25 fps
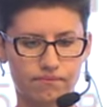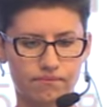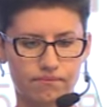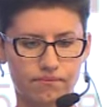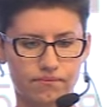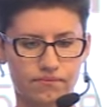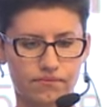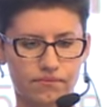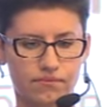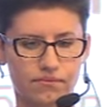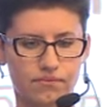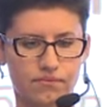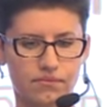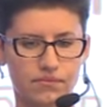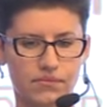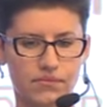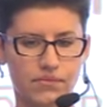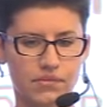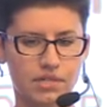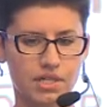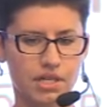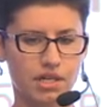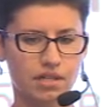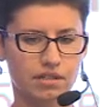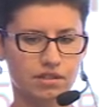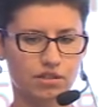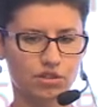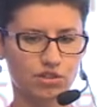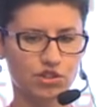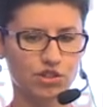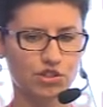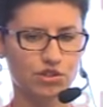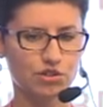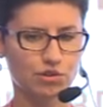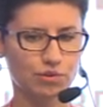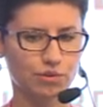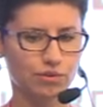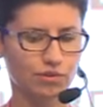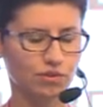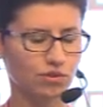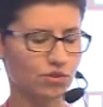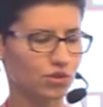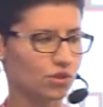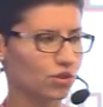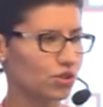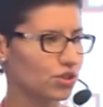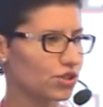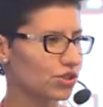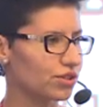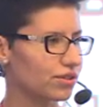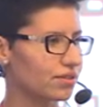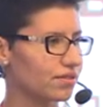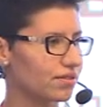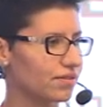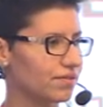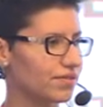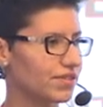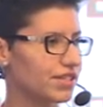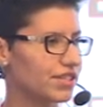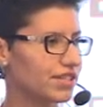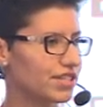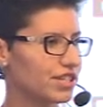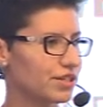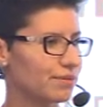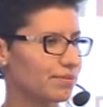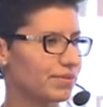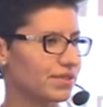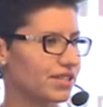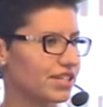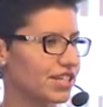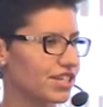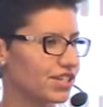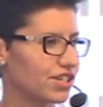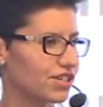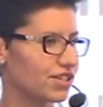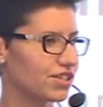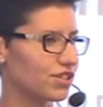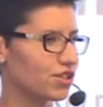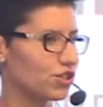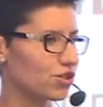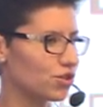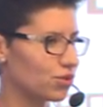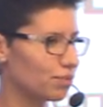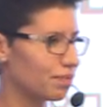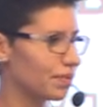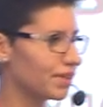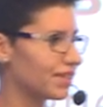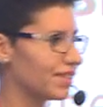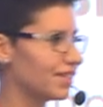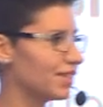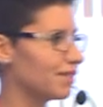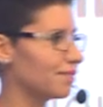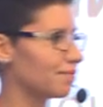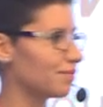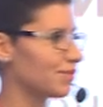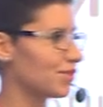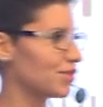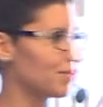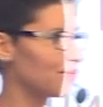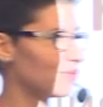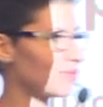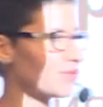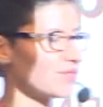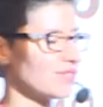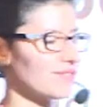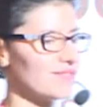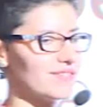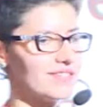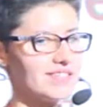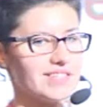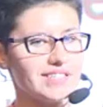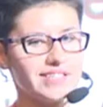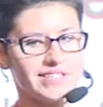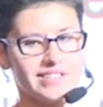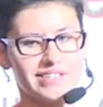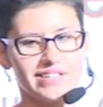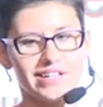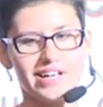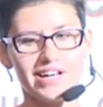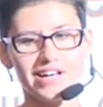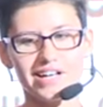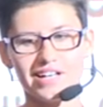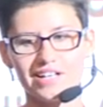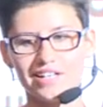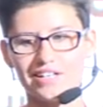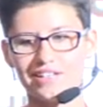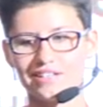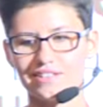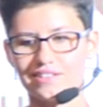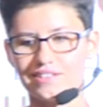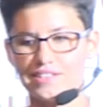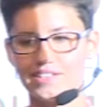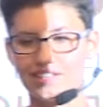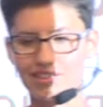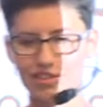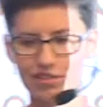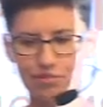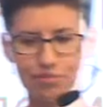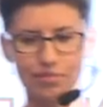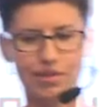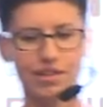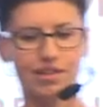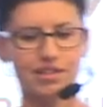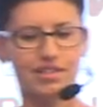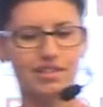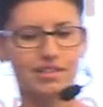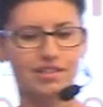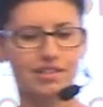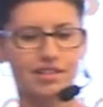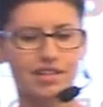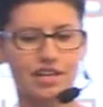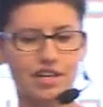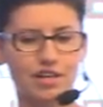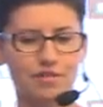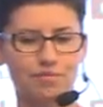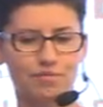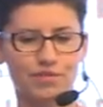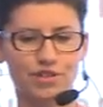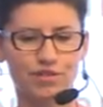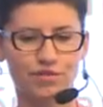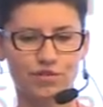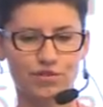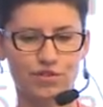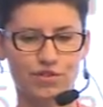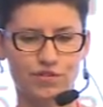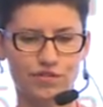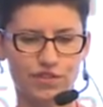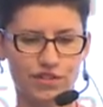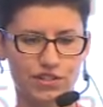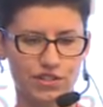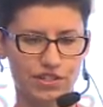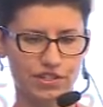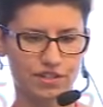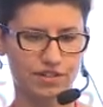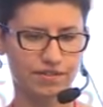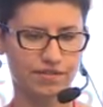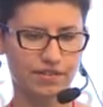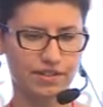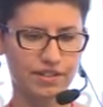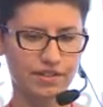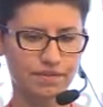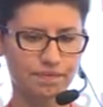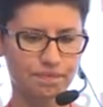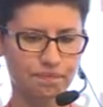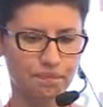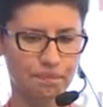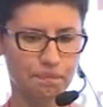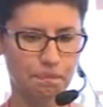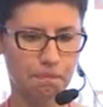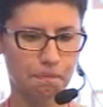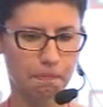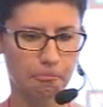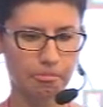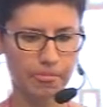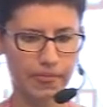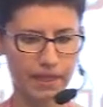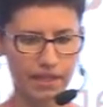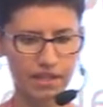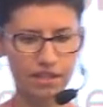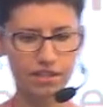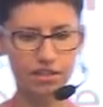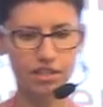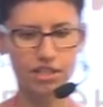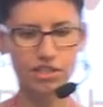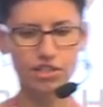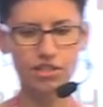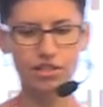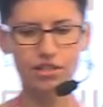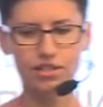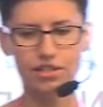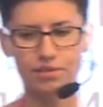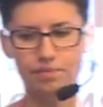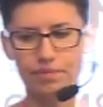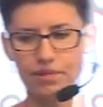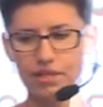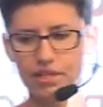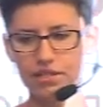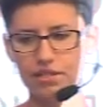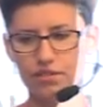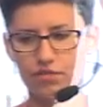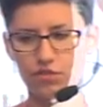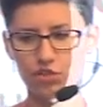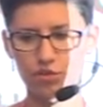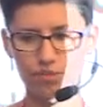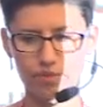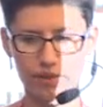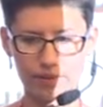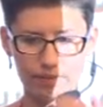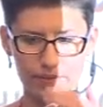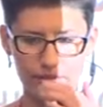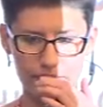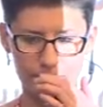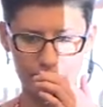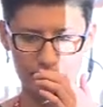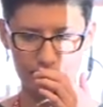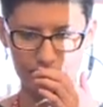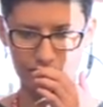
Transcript: offline status, even though I was online. I mean, I'm online, I know that, but it says offline. So we recorded that bug and